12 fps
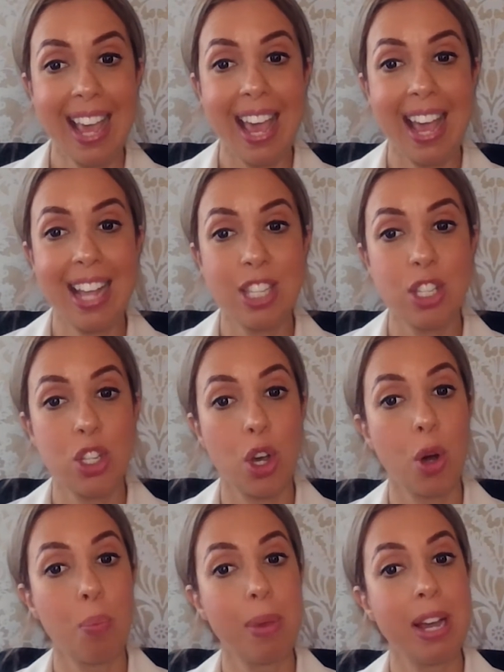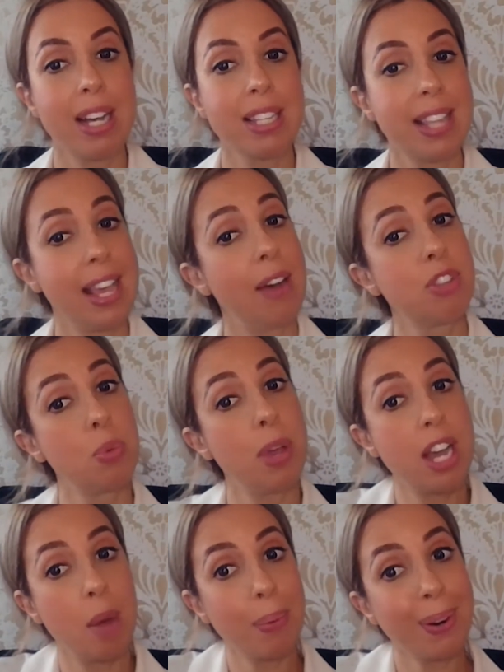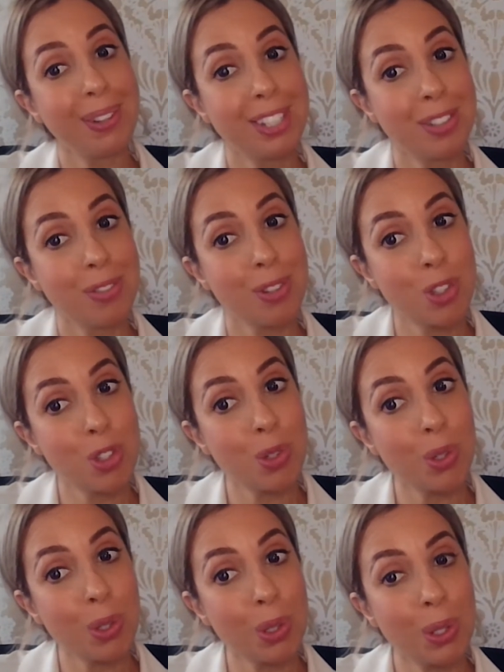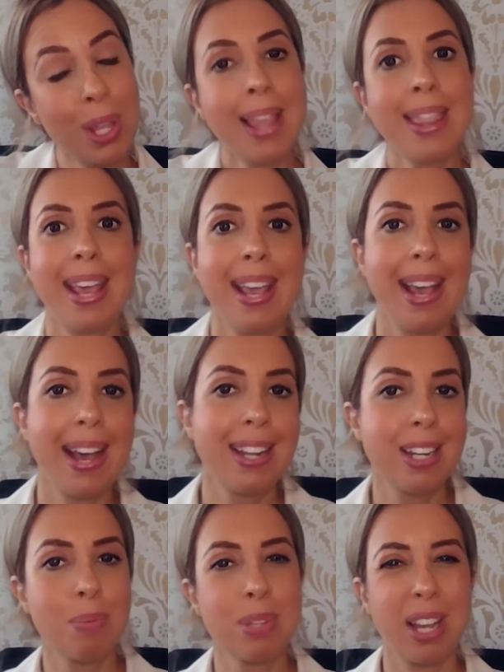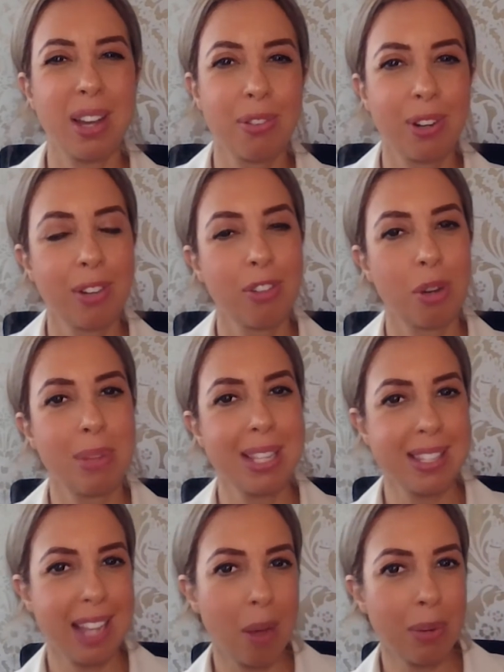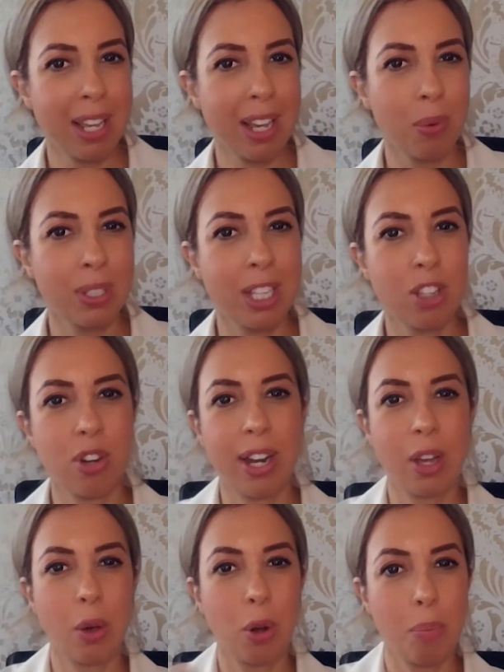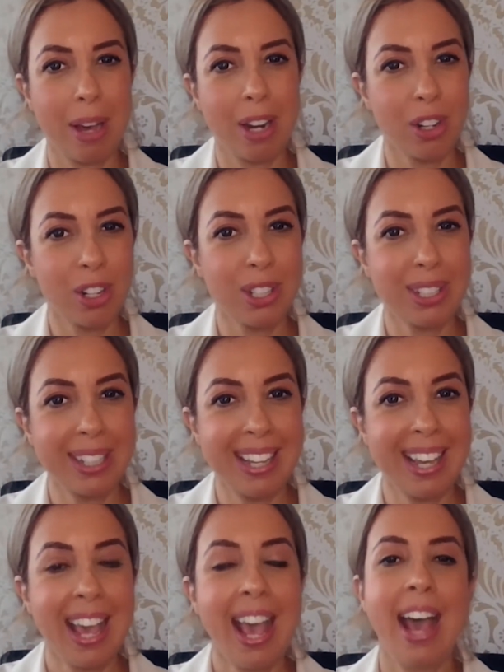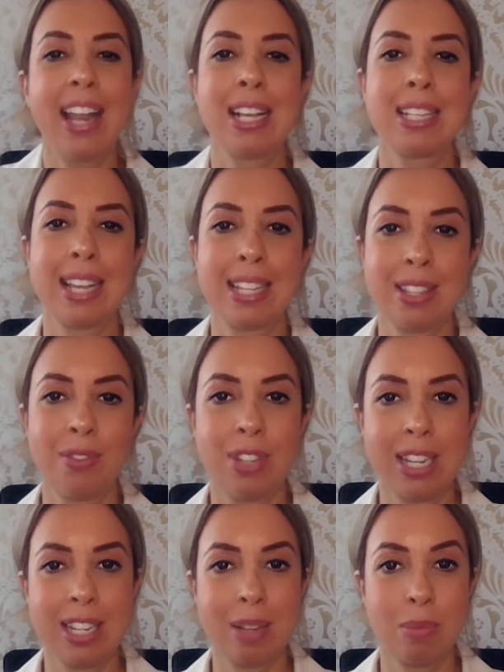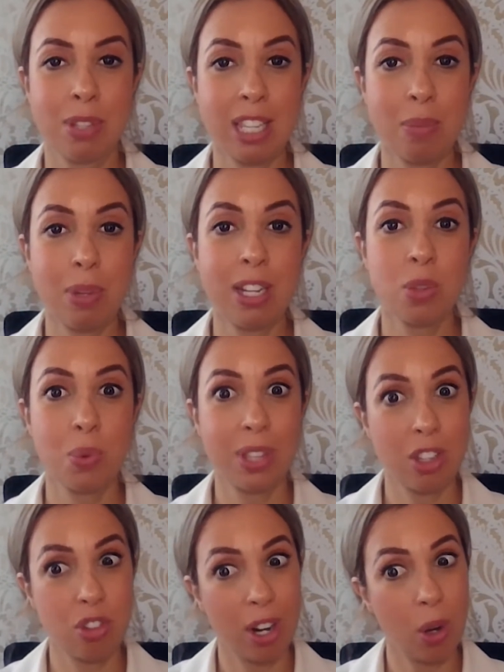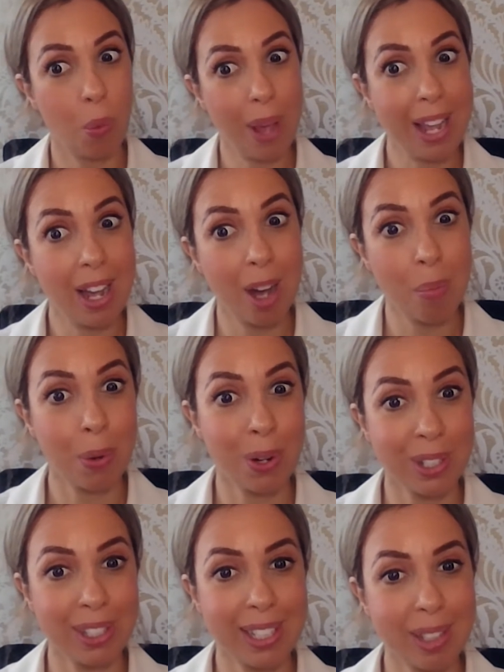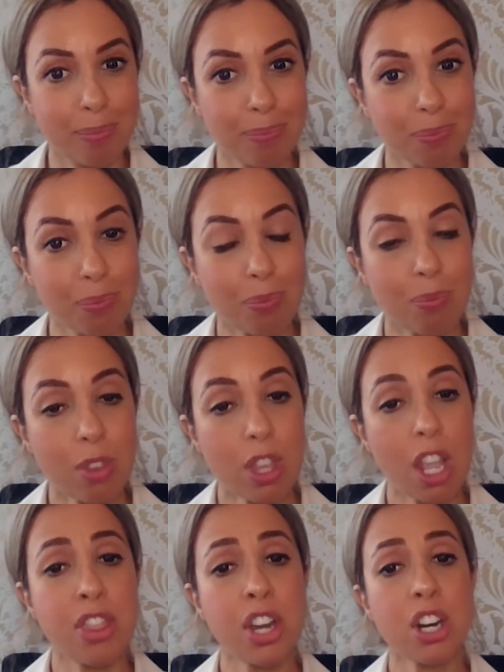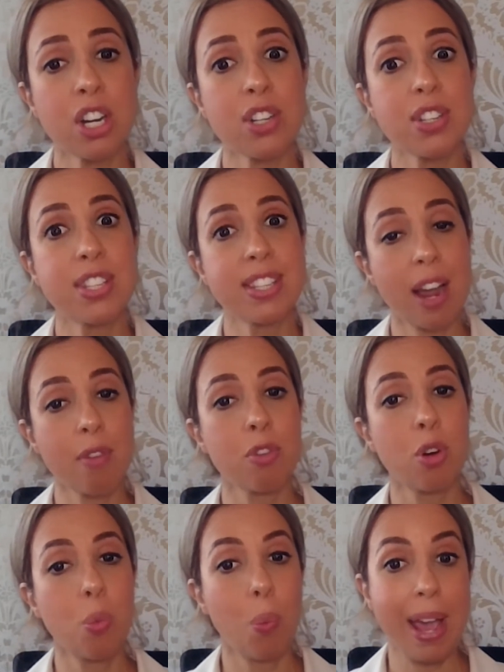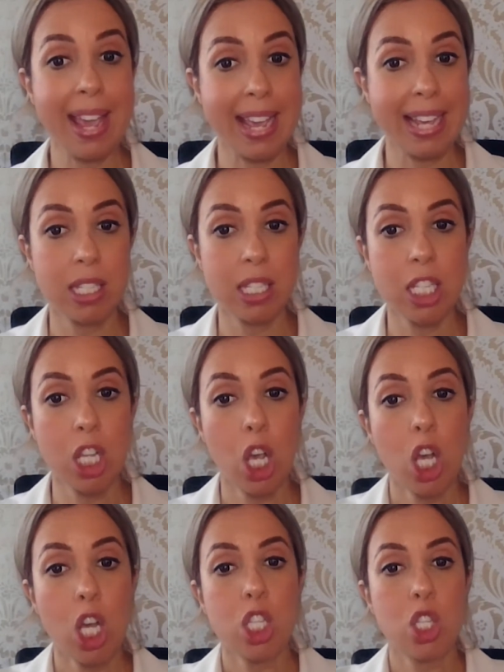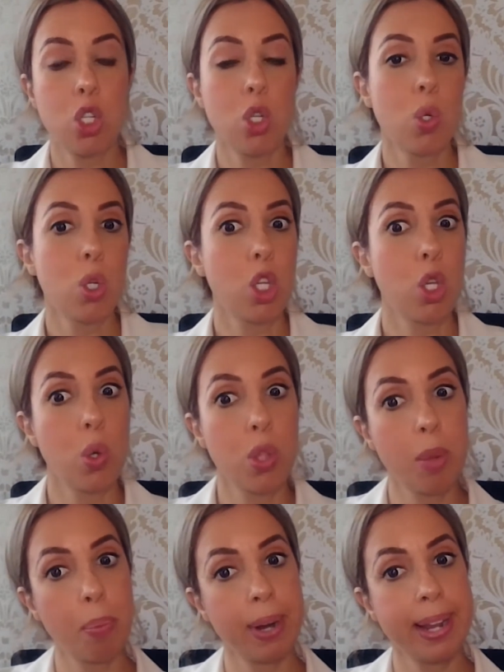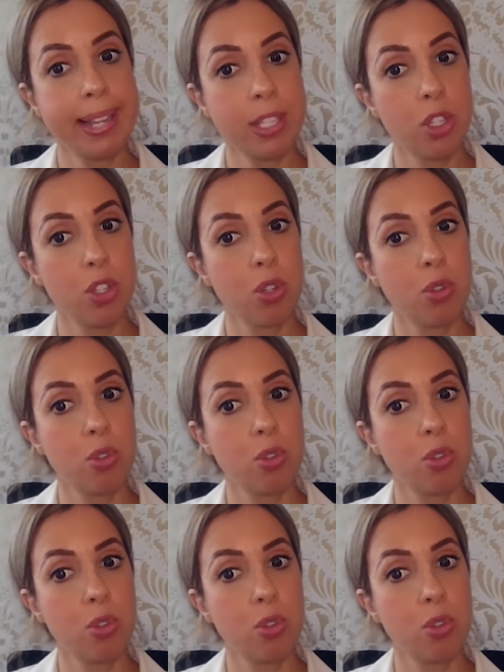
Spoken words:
And so because they have to wake up early for school, they end up suffering from insomnia when they try to go to bed early and excessive daytime sleepiness when they try to wake up early. There are several ways to cue the brain to